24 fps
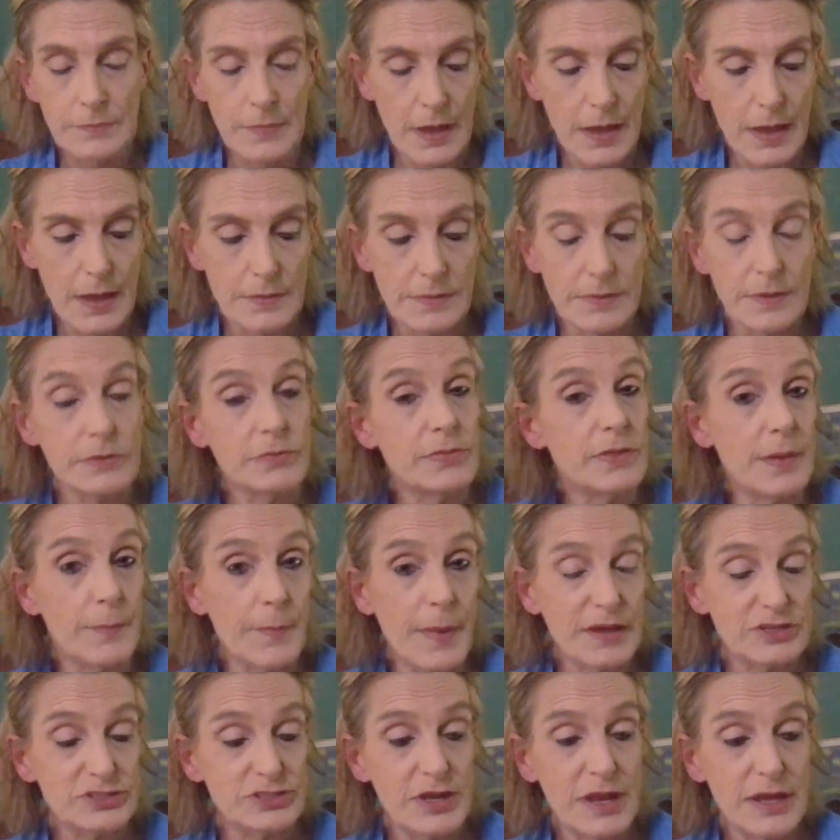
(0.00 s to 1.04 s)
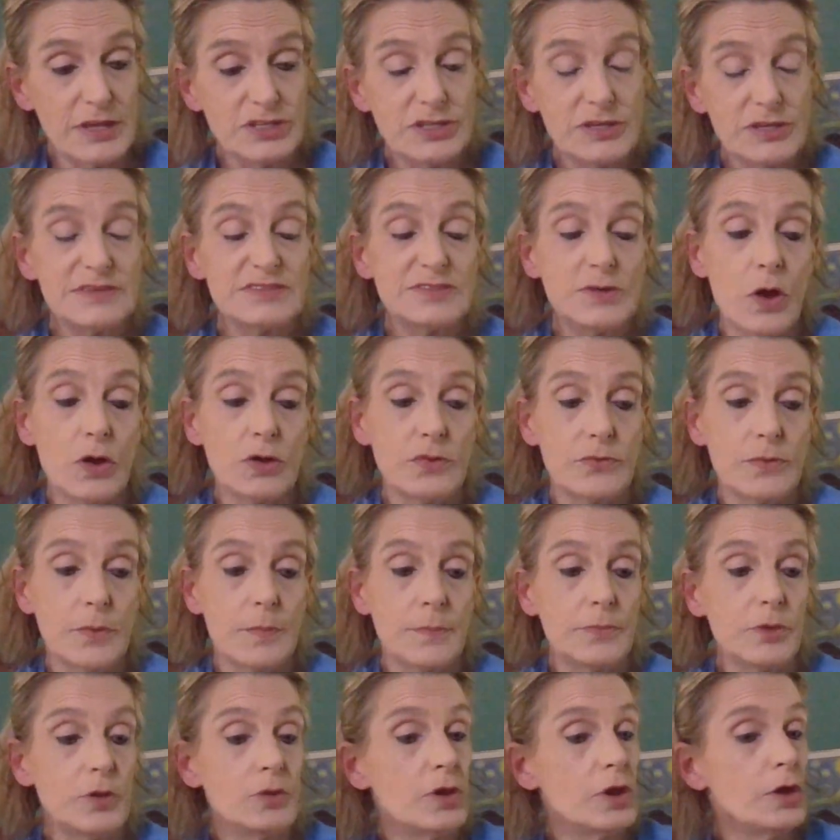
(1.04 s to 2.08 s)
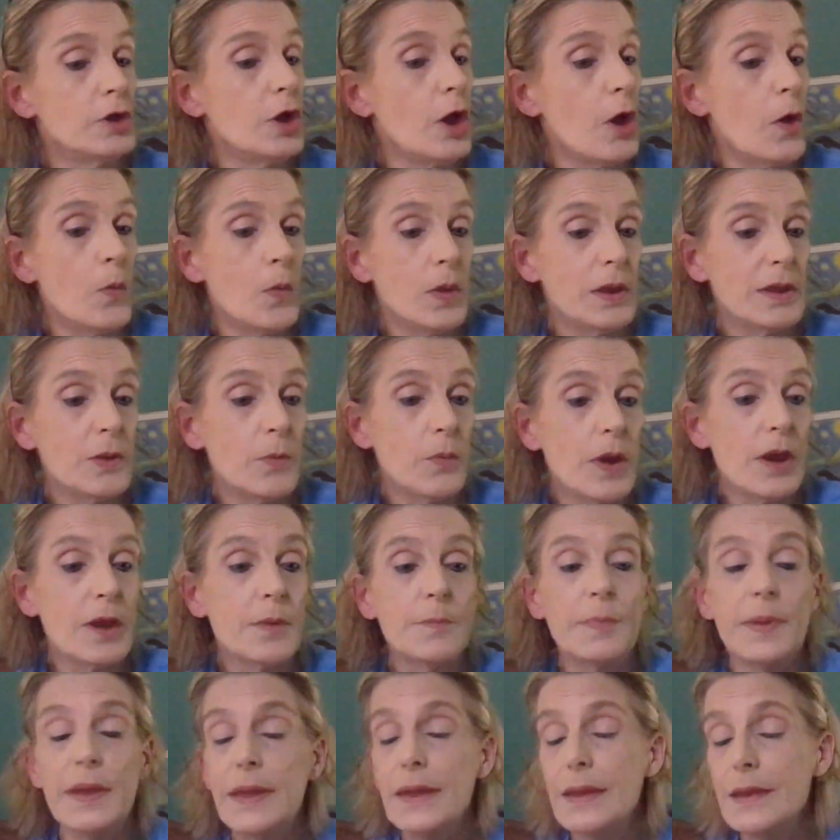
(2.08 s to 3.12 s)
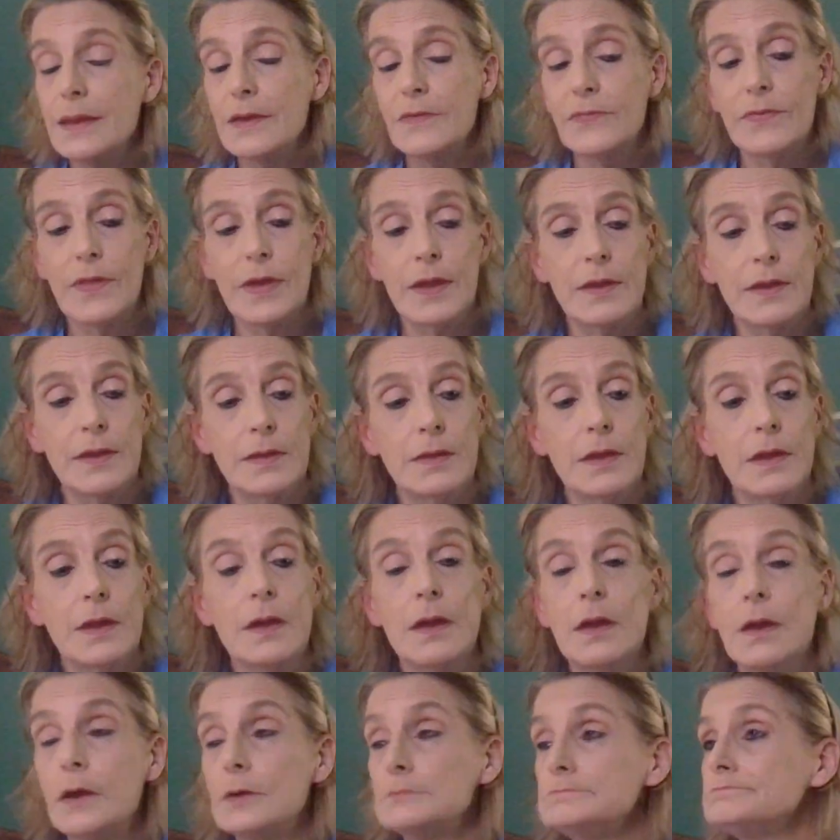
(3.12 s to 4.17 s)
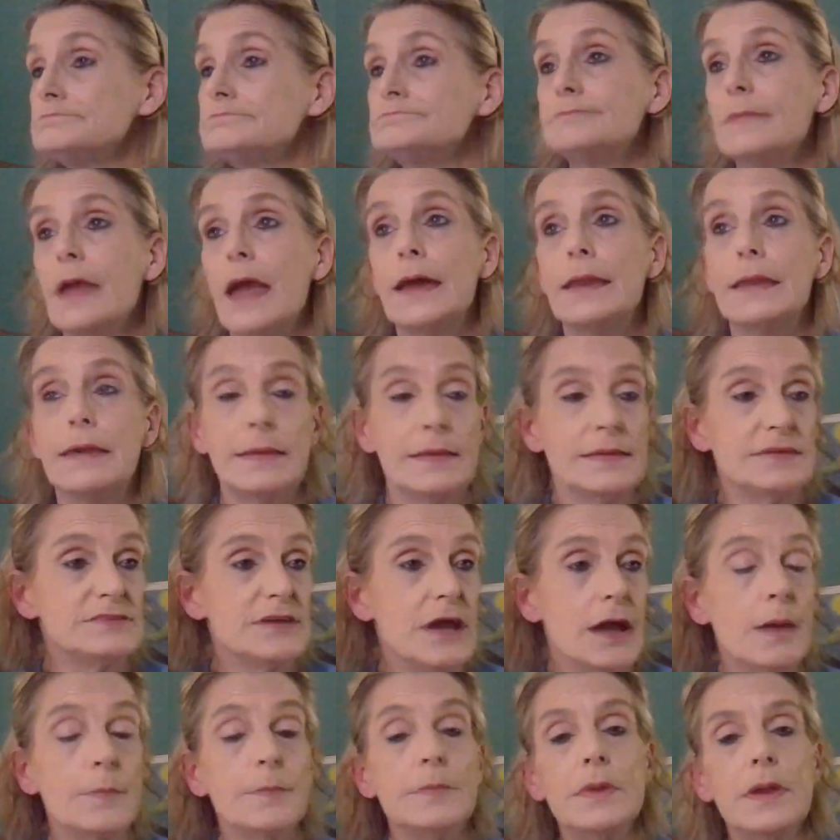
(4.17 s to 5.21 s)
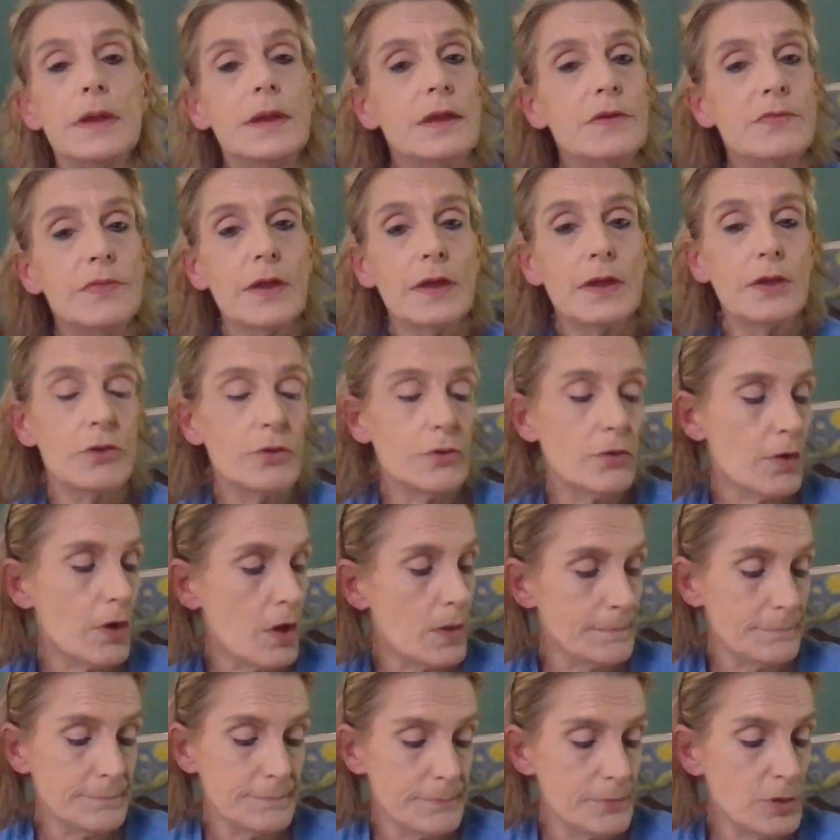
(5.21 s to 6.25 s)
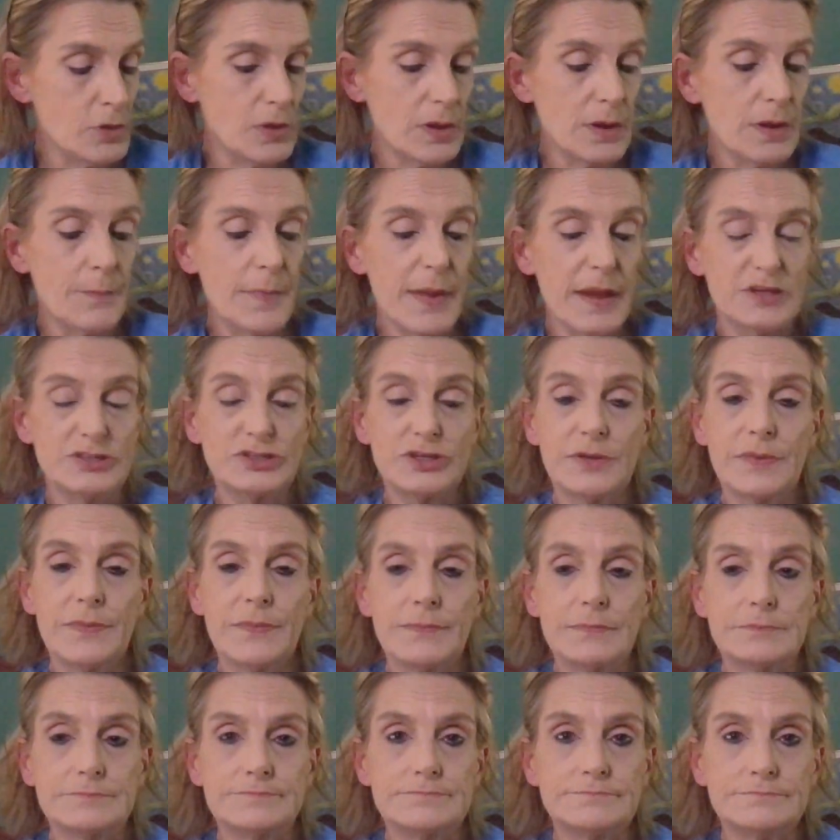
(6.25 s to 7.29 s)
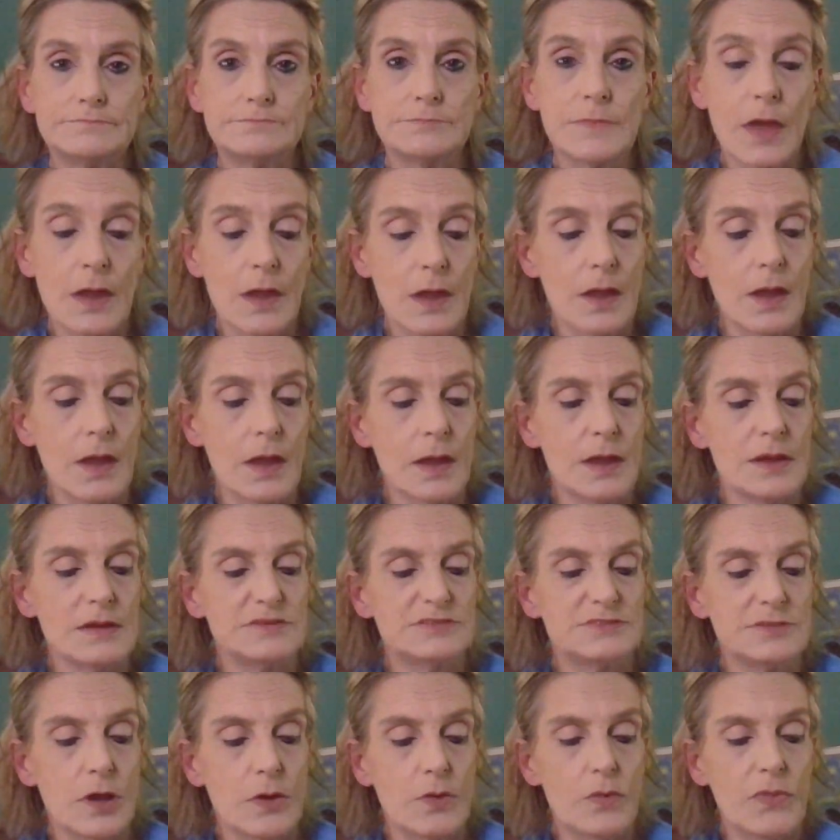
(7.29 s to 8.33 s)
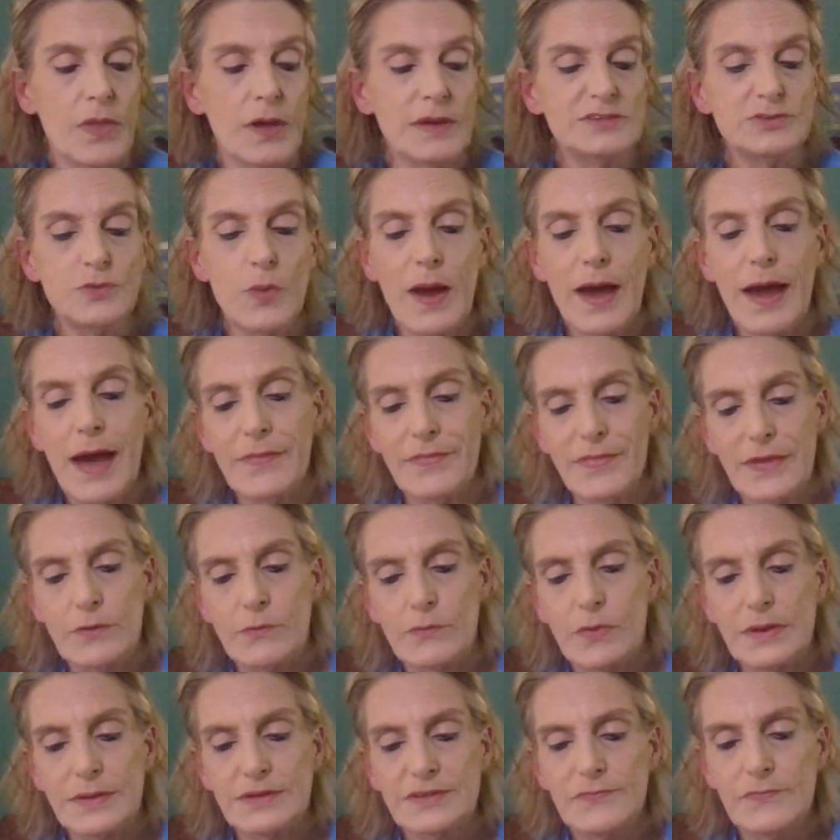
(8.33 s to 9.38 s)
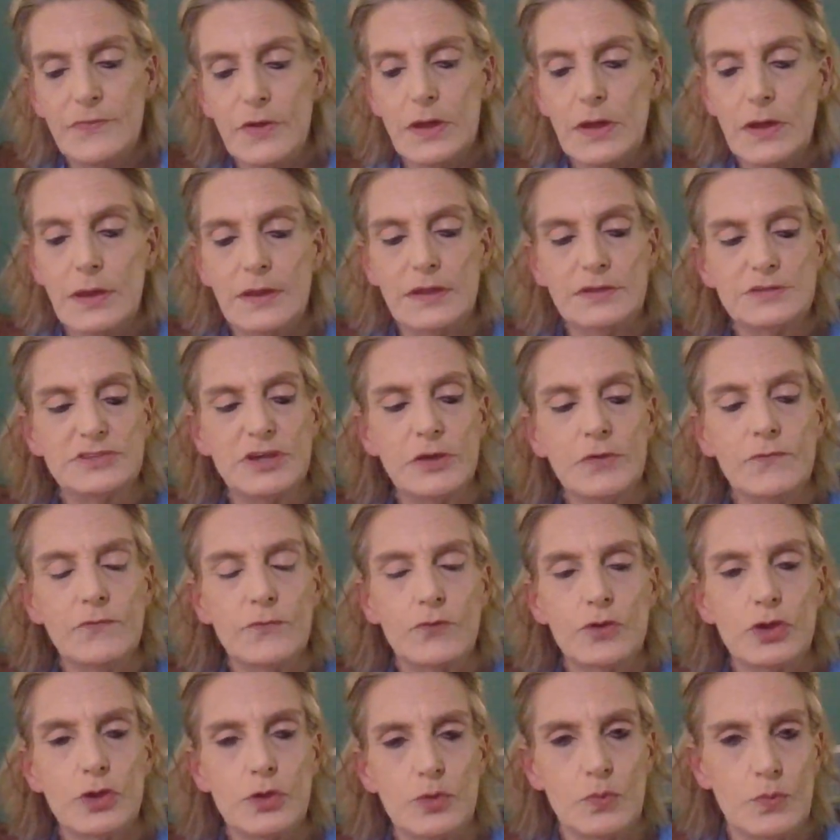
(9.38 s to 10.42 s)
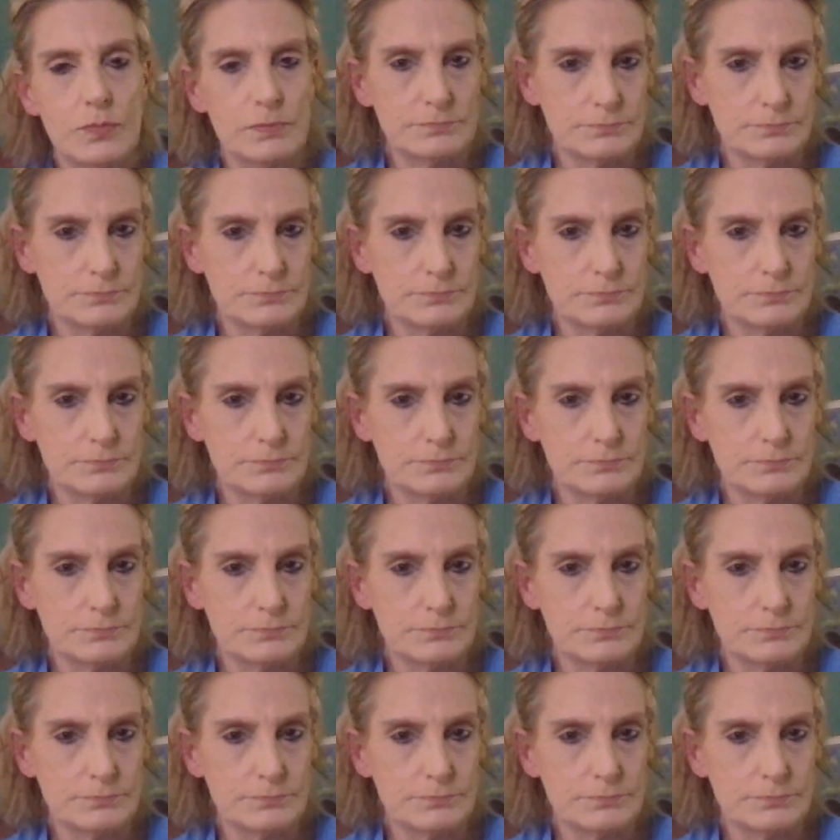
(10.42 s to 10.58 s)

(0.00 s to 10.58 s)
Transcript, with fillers: And the imagination is awesome. You can go anywhere, be anything, at any time, anything you you can imagine. So that's why I think reading's fun and it's good for you.